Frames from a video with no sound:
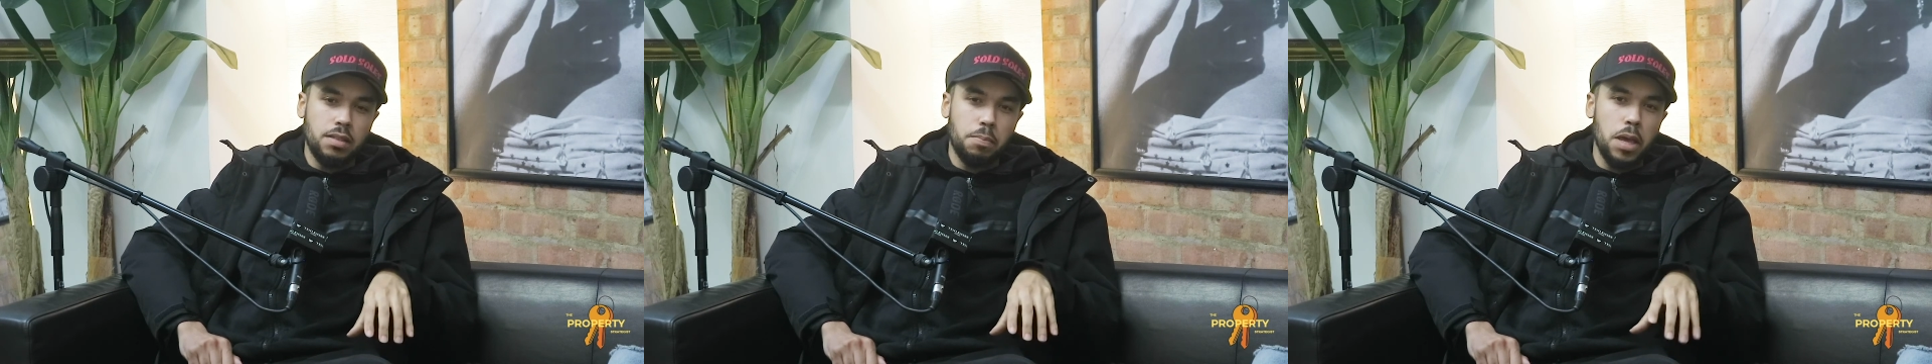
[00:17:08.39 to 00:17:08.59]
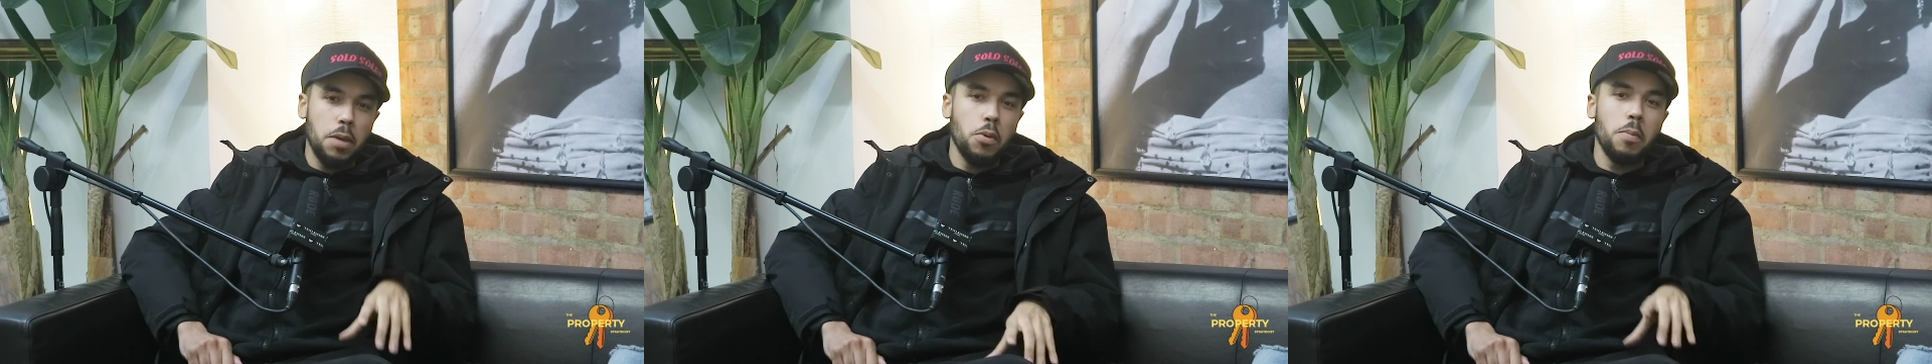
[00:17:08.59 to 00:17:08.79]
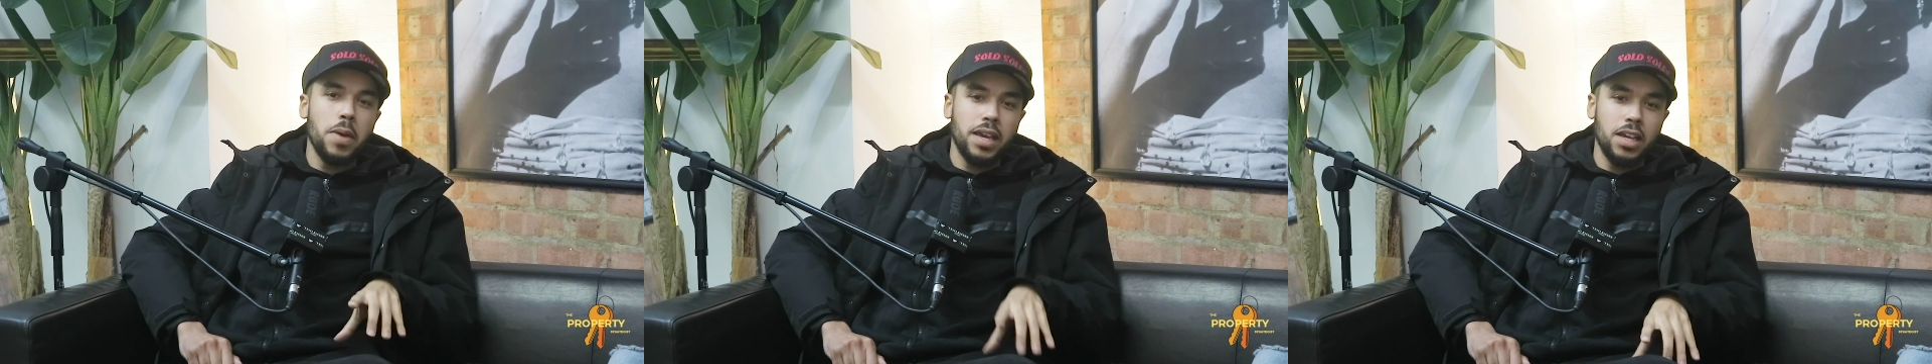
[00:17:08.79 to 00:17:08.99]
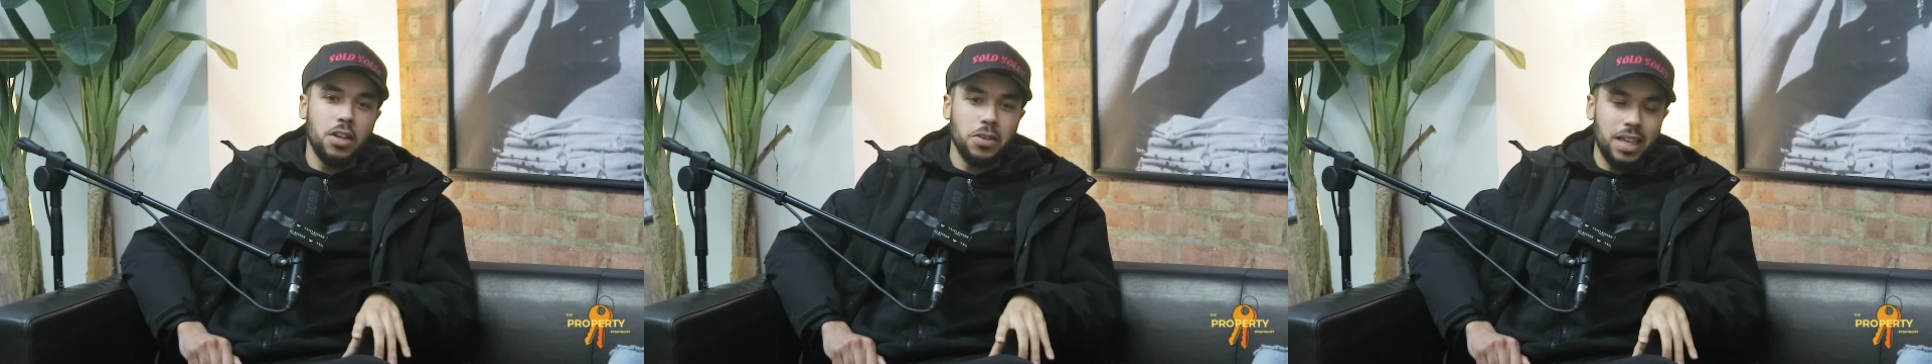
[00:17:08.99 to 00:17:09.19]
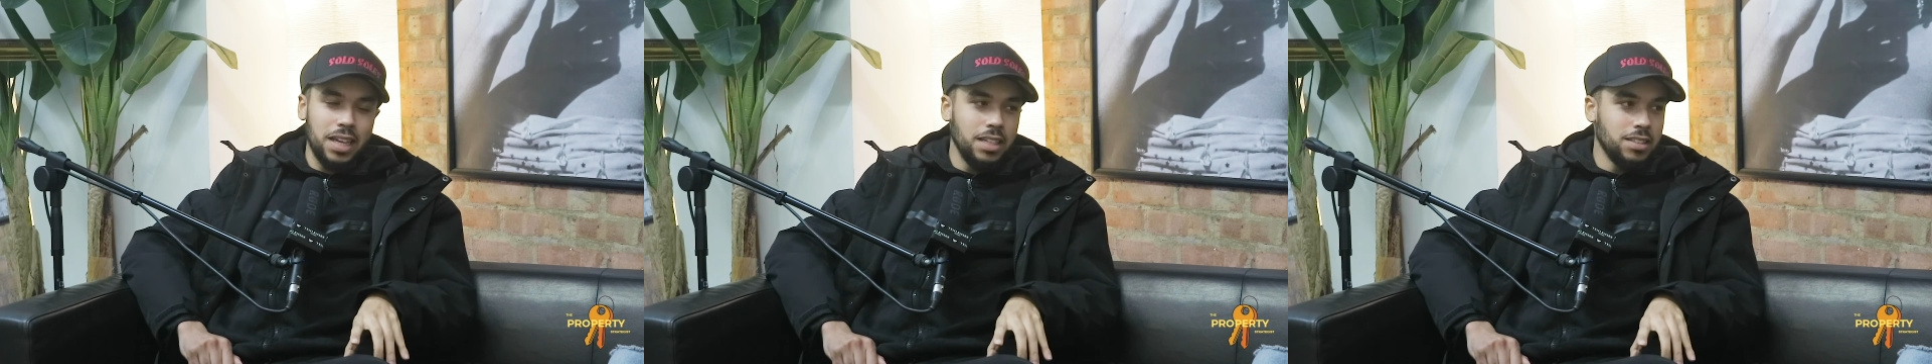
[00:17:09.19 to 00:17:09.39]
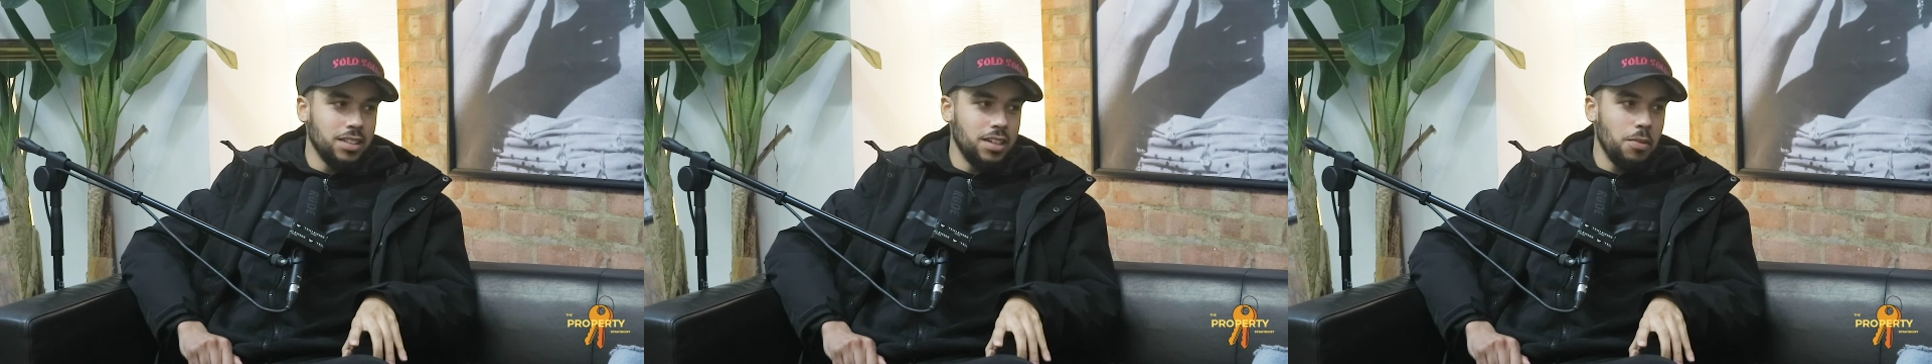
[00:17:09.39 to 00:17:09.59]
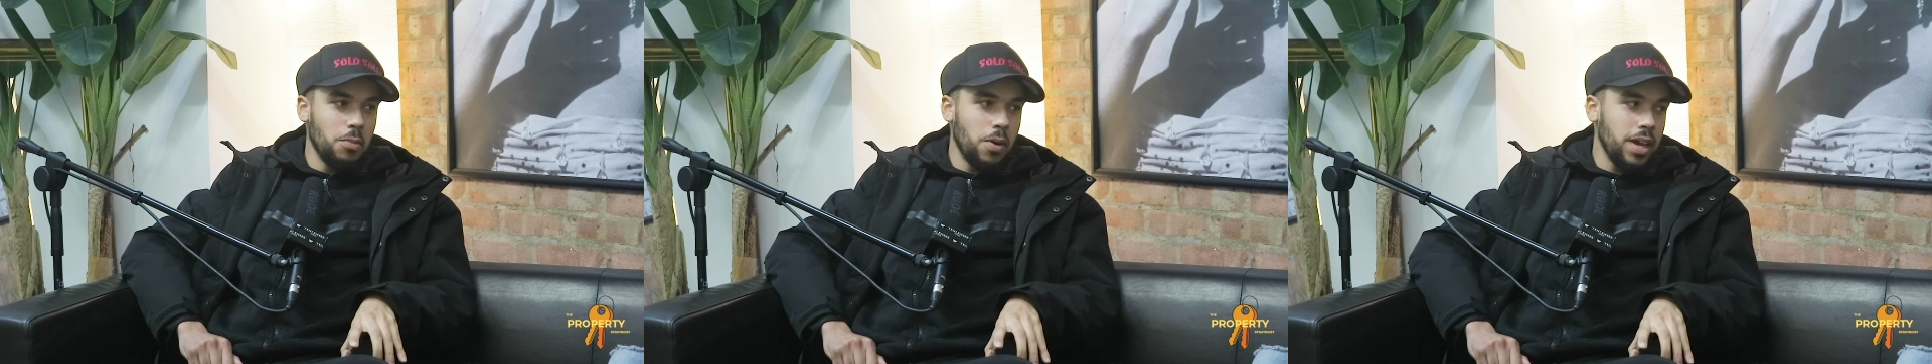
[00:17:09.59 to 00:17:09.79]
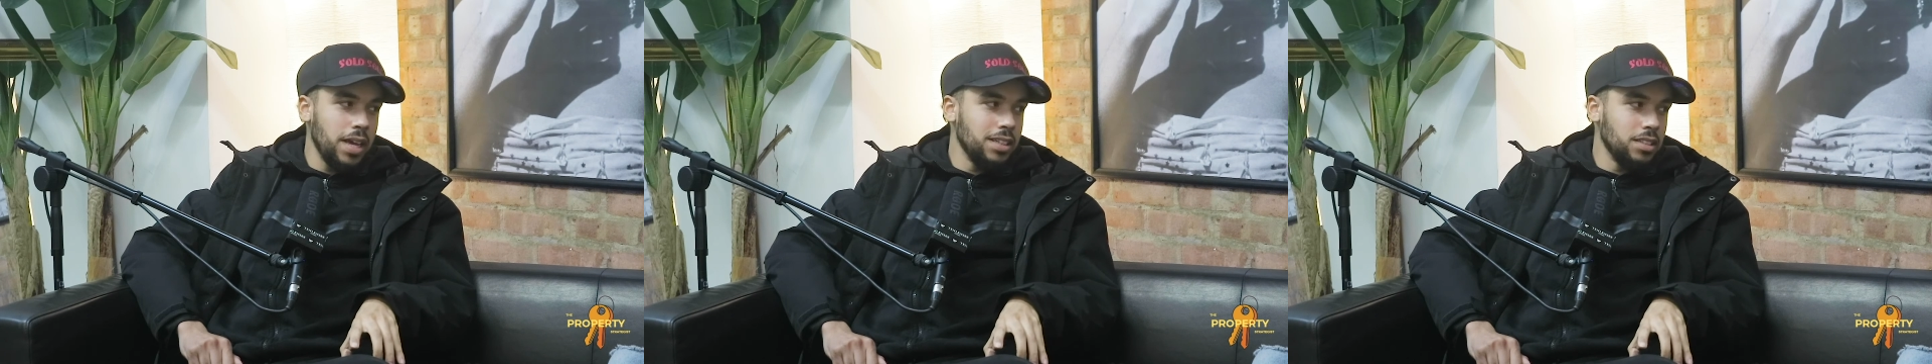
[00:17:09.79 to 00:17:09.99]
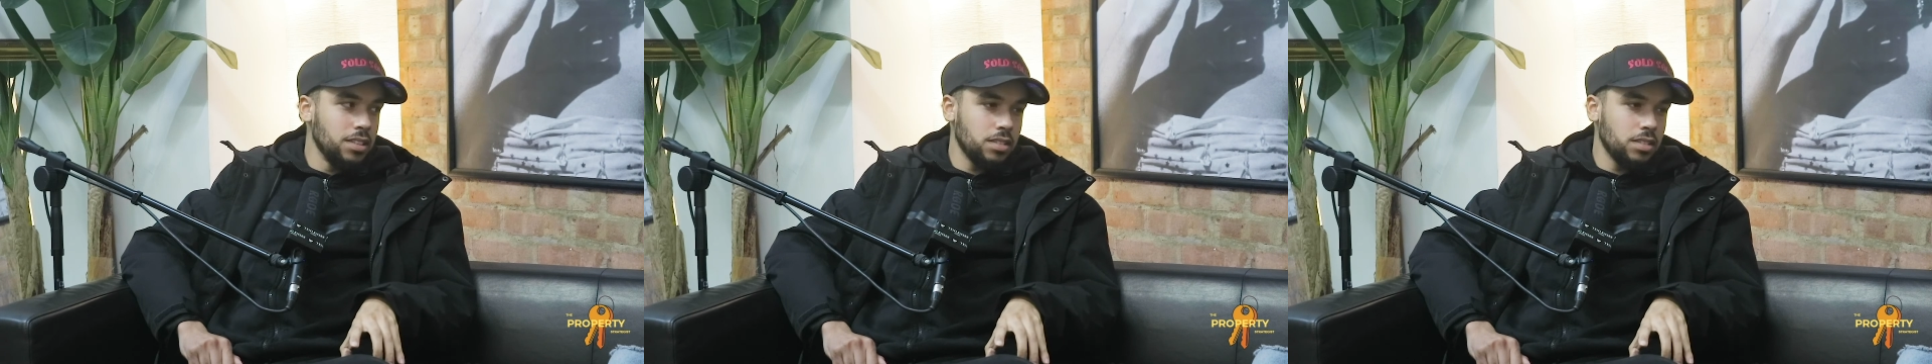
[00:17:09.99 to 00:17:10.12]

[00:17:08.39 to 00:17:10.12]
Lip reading: People make it look easier than what it is.